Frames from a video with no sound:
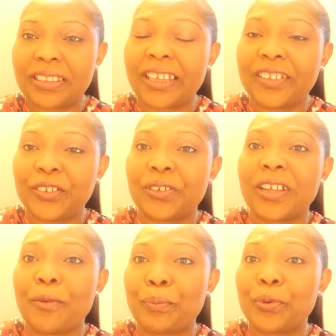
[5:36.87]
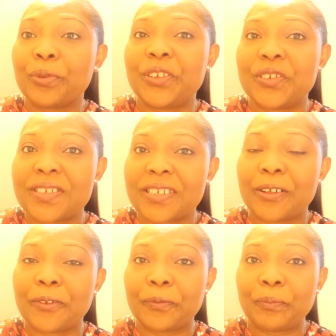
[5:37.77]
Then you're not pulling
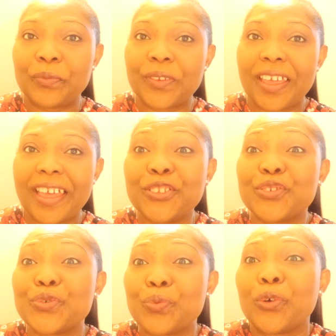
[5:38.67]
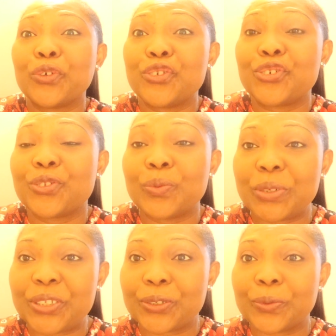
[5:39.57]
yourself into what you shouldn't
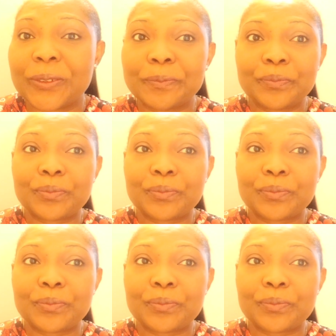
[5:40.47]
be doing.